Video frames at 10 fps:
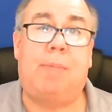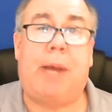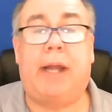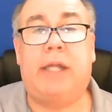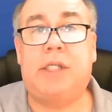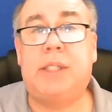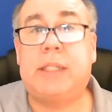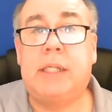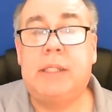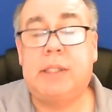
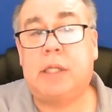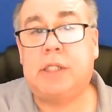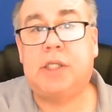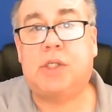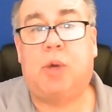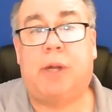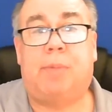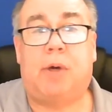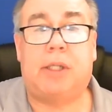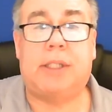packages such as
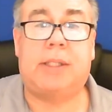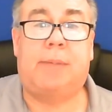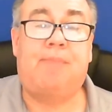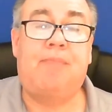QuickBooks.